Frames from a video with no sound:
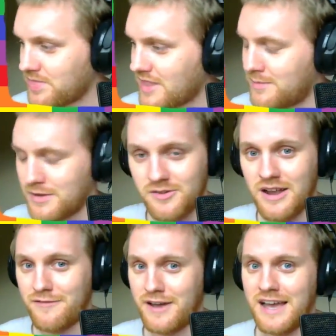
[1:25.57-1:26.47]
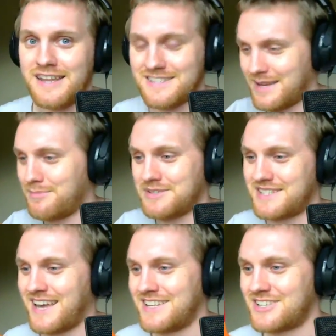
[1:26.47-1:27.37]
It'd be great if I had
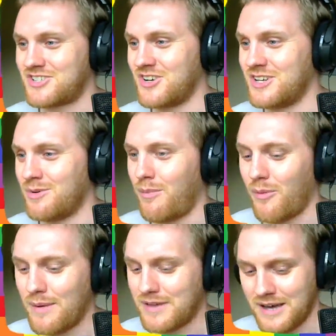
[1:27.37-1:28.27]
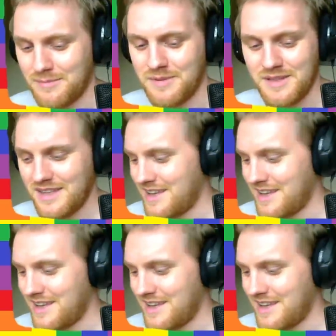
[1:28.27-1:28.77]
examples to hand to show you on my webcam.